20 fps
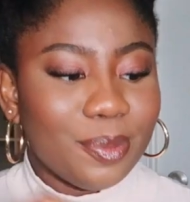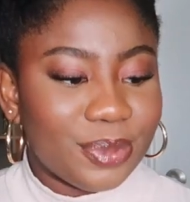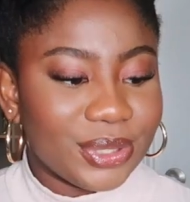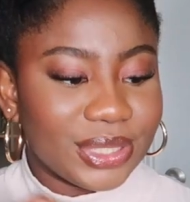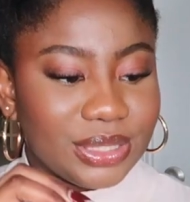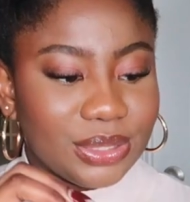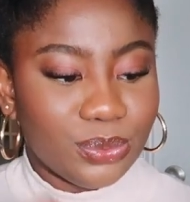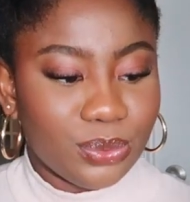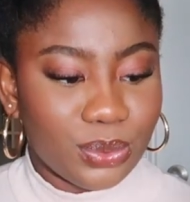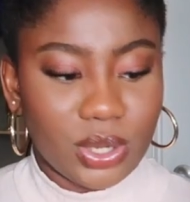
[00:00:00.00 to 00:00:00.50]

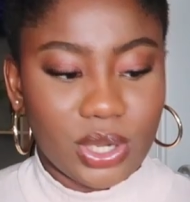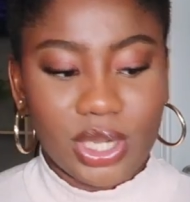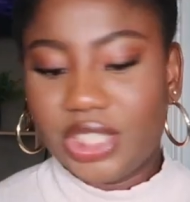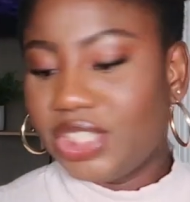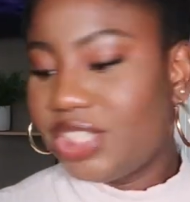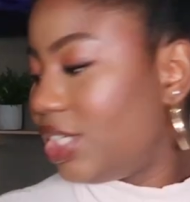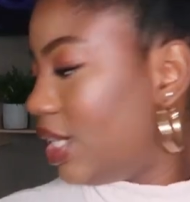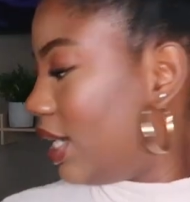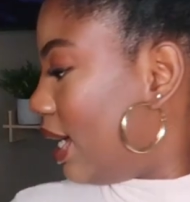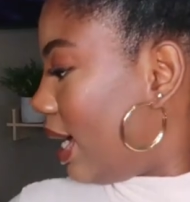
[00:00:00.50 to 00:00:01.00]
body
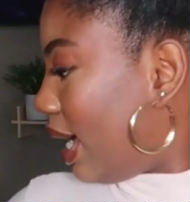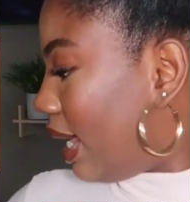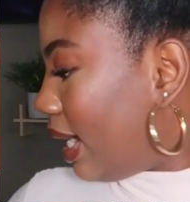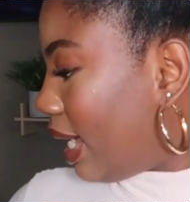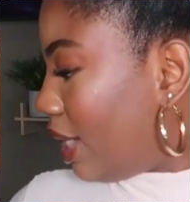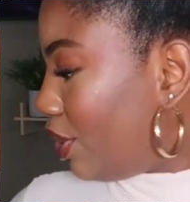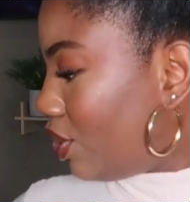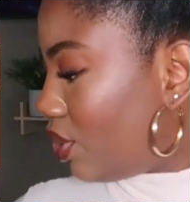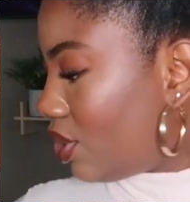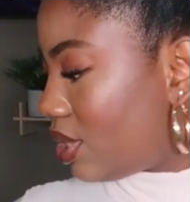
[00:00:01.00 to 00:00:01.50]
wash,
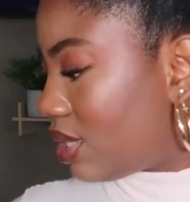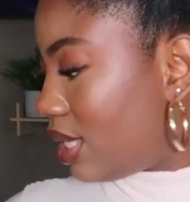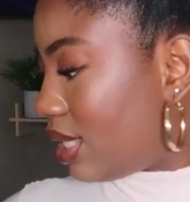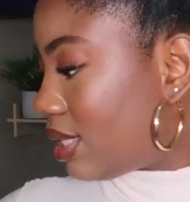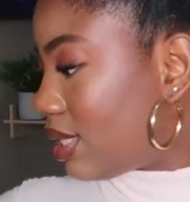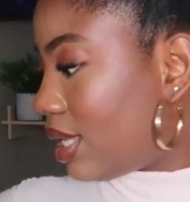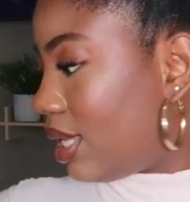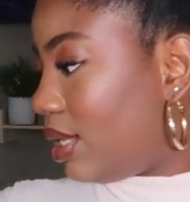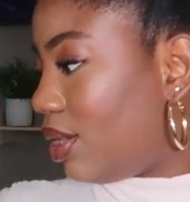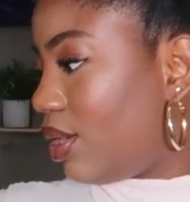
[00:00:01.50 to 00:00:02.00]
and I use
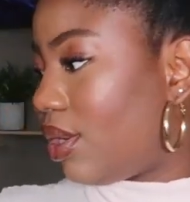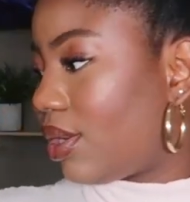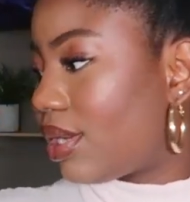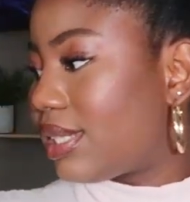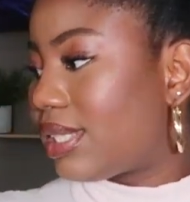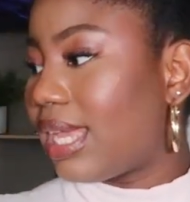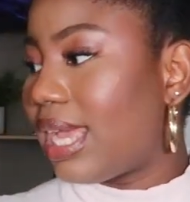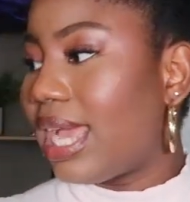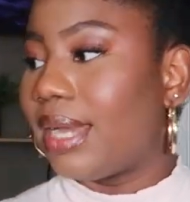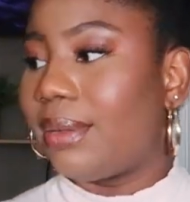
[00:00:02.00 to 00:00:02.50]
this
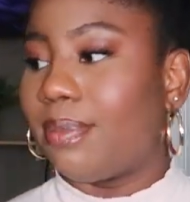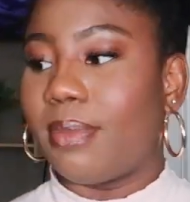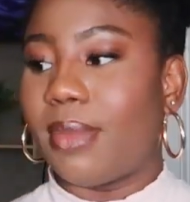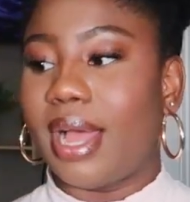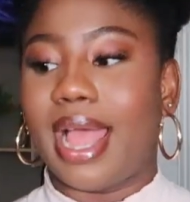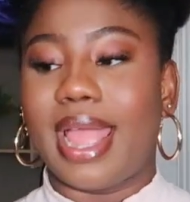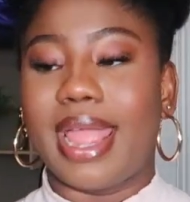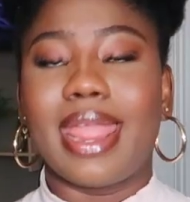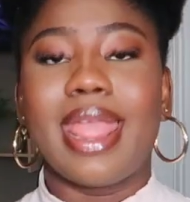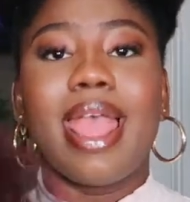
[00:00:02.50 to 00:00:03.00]
alongside
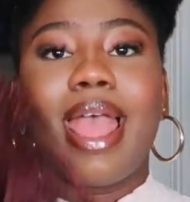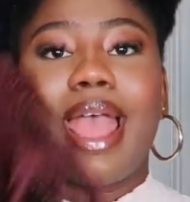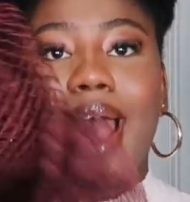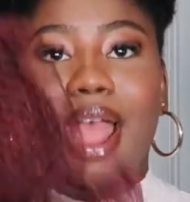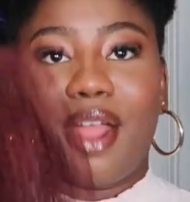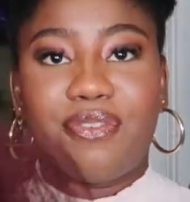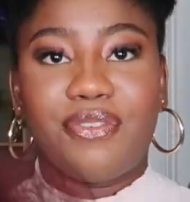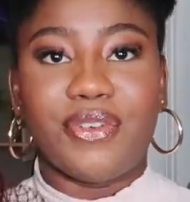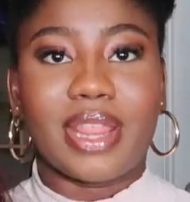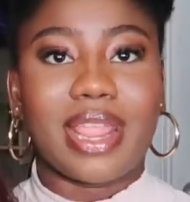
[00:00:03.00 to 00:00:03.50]
my
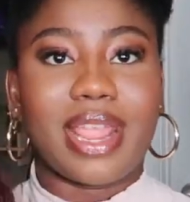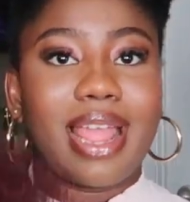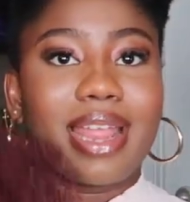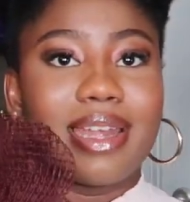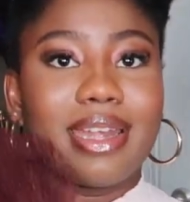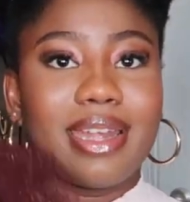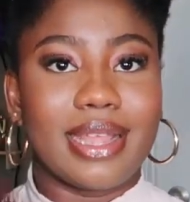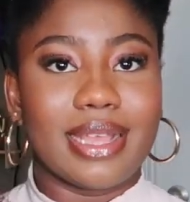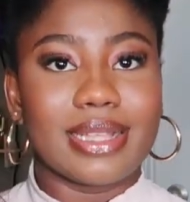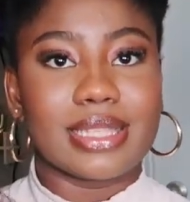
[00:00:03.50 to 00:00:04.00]

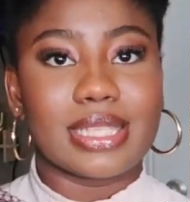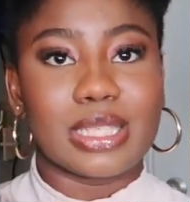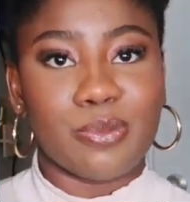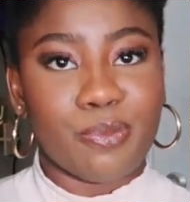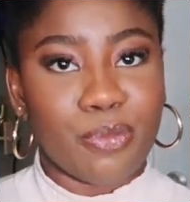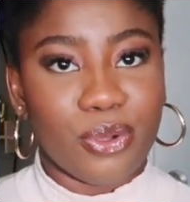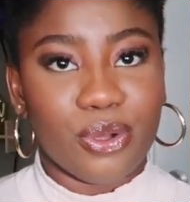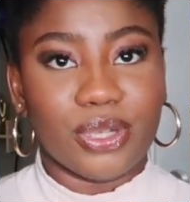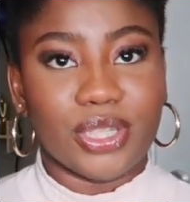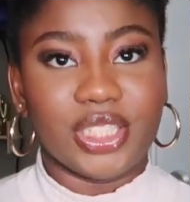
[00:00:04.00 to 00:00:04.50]
African Net
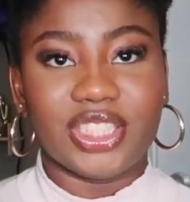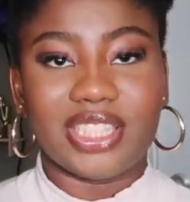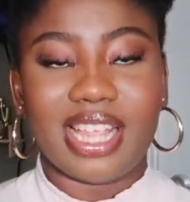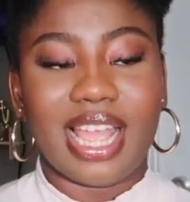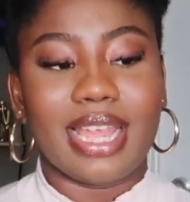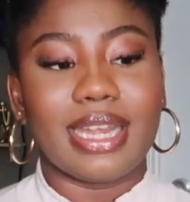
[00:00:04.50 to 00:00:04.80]
sponge.